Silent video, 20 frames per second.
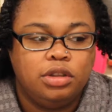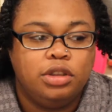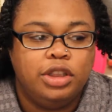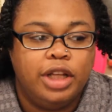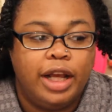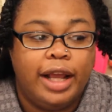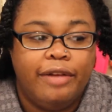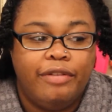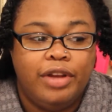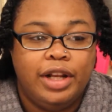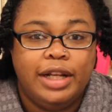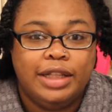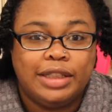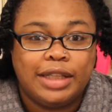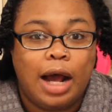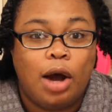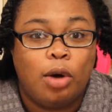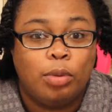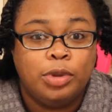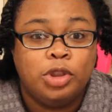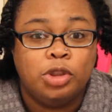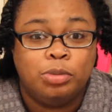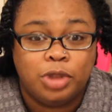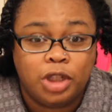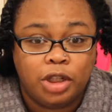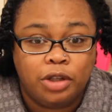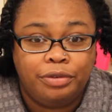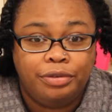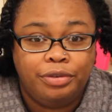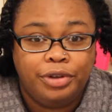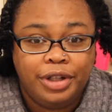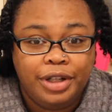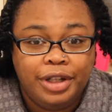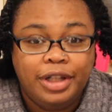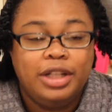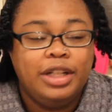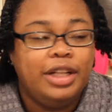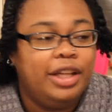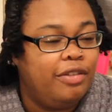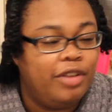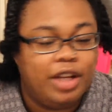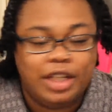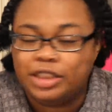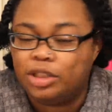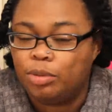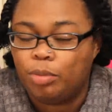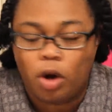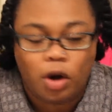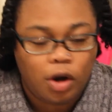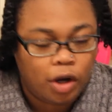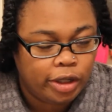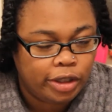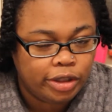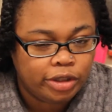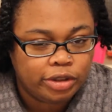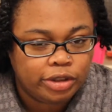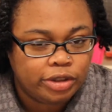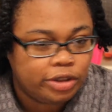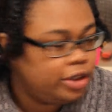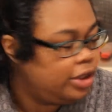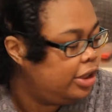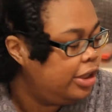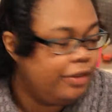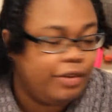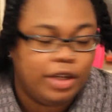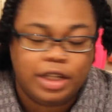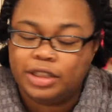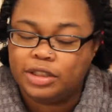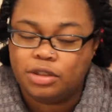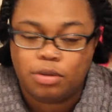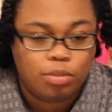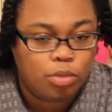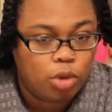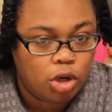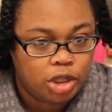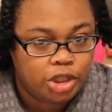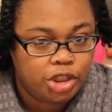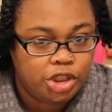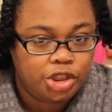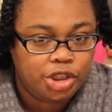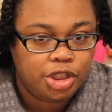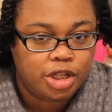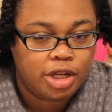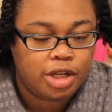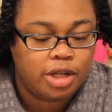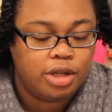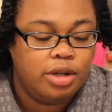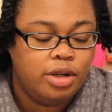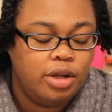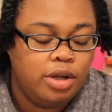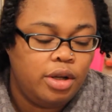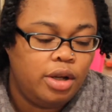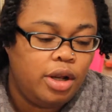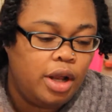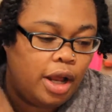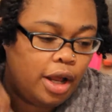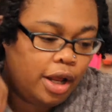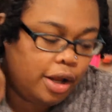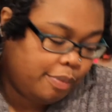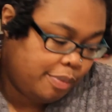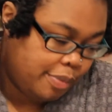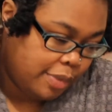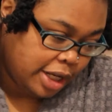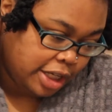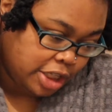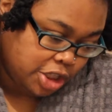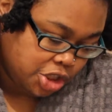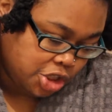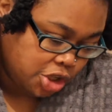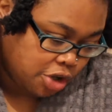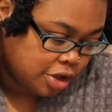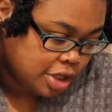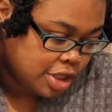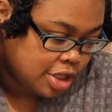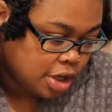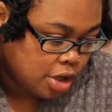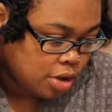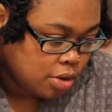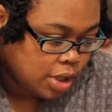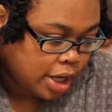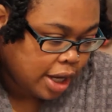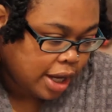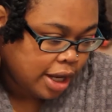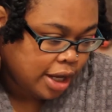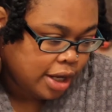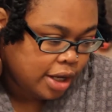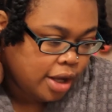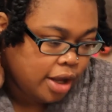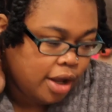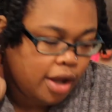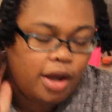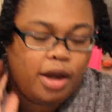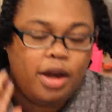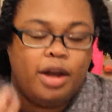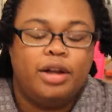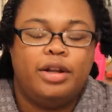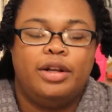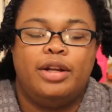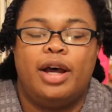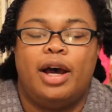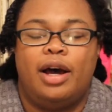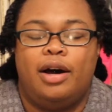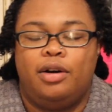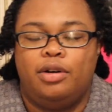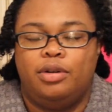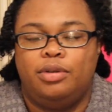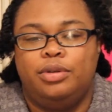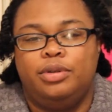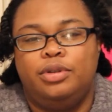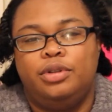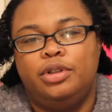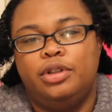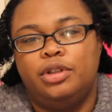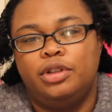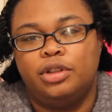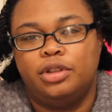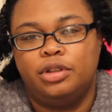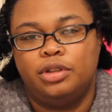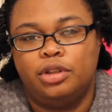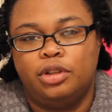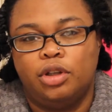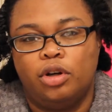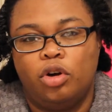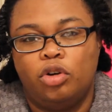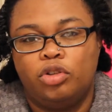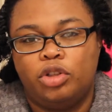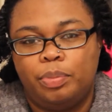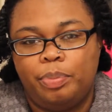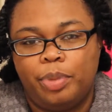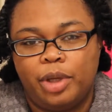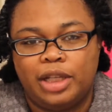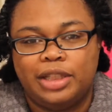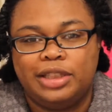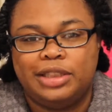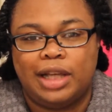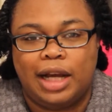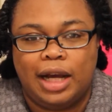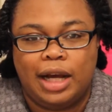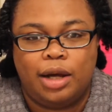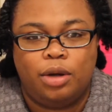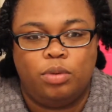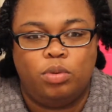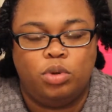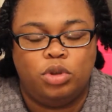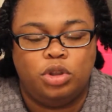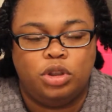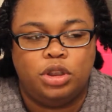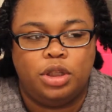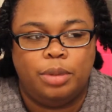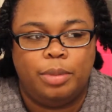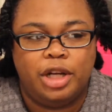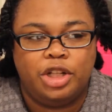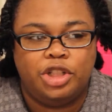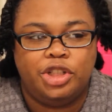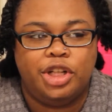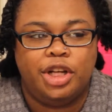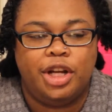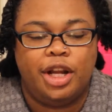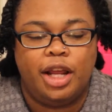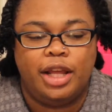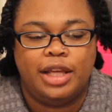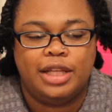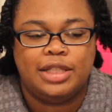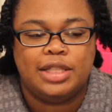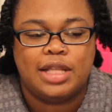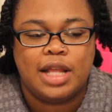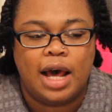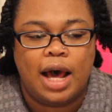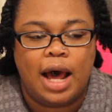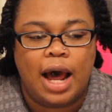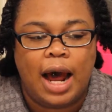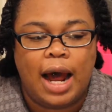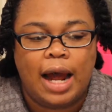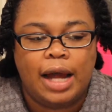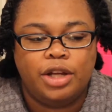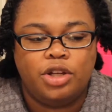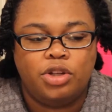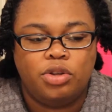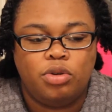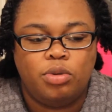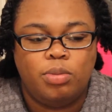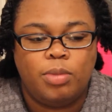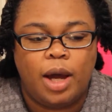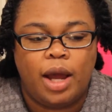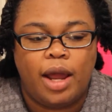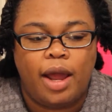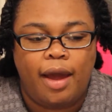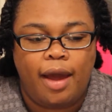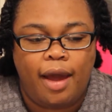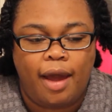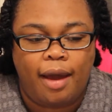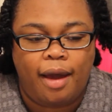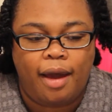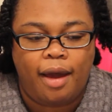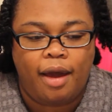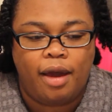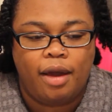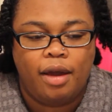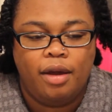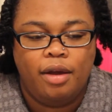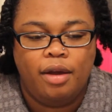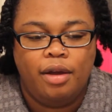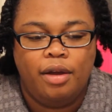giving your scalp some love, giving it some oil, giving it some moisture, and making sure it's okay. Now, the other bits I would mention is that I do my hair,